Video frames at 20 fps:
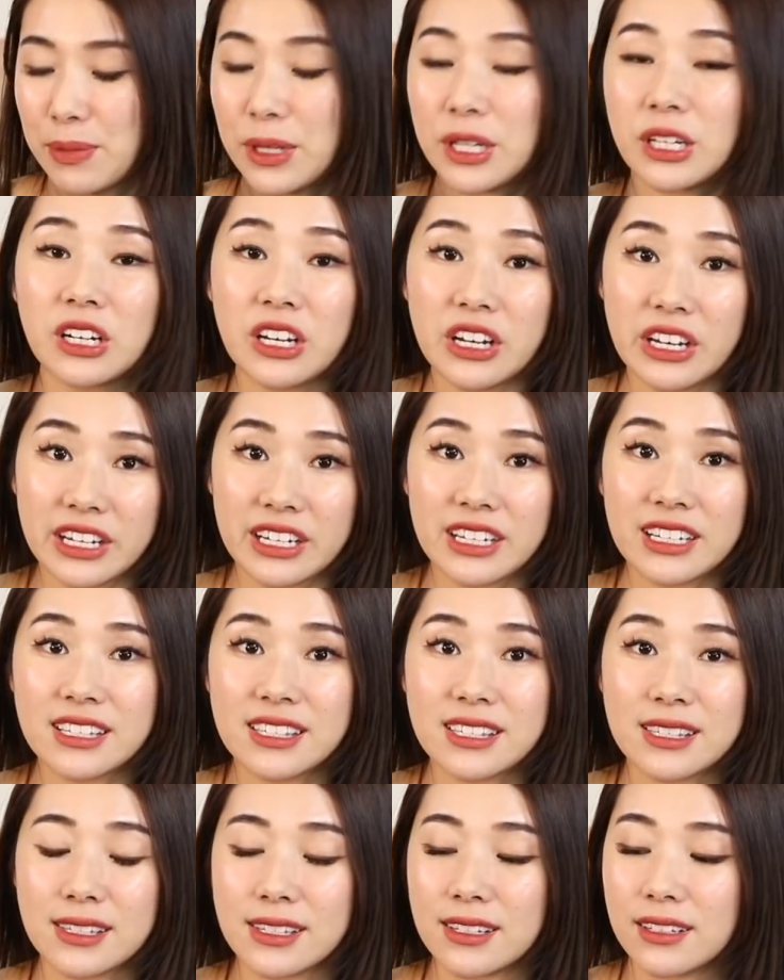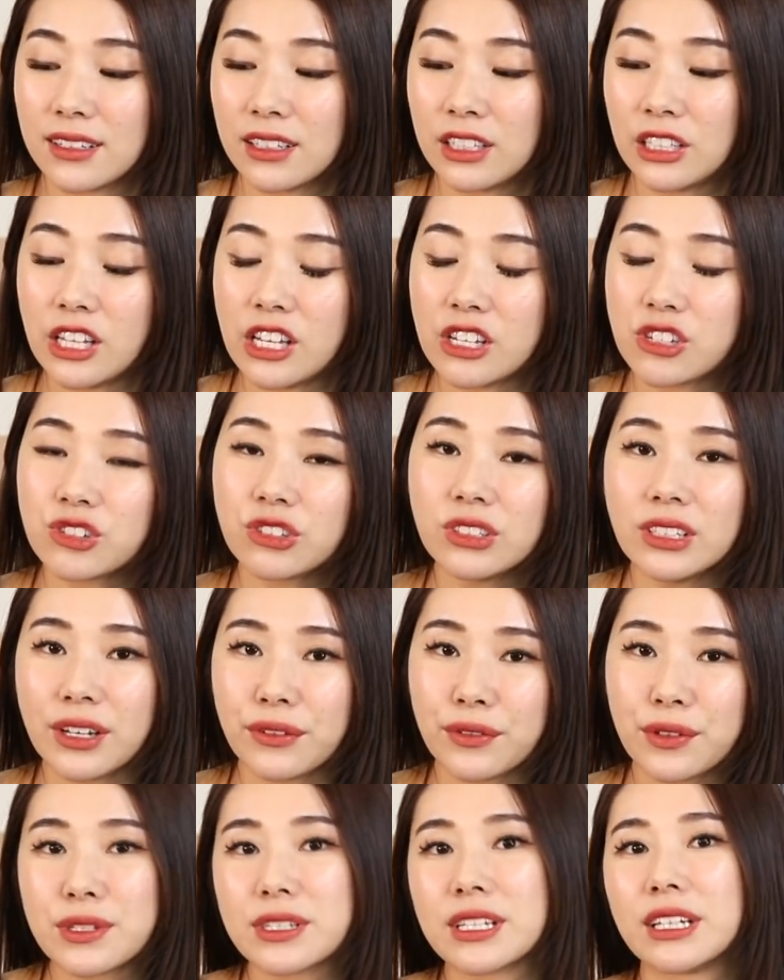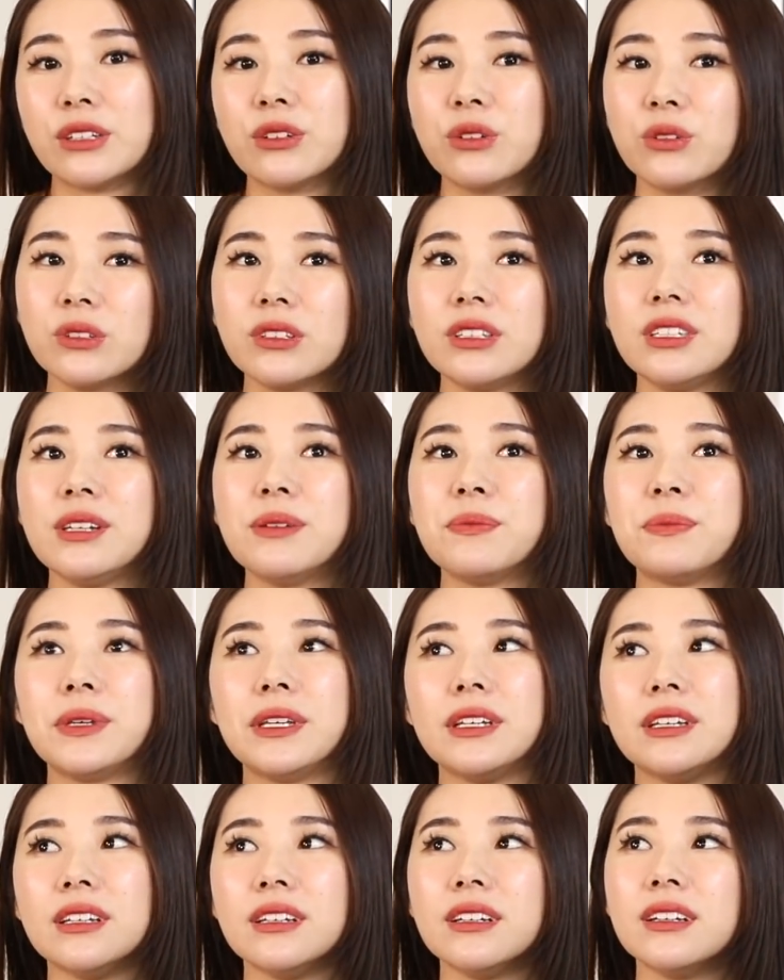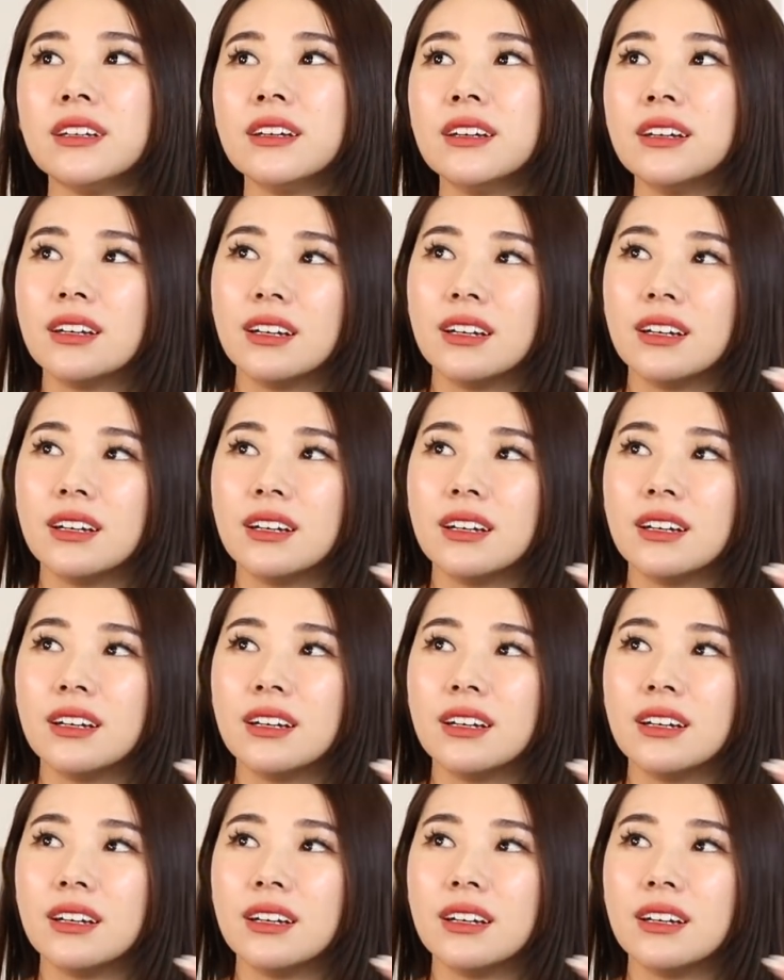Because cholesterol levels can only be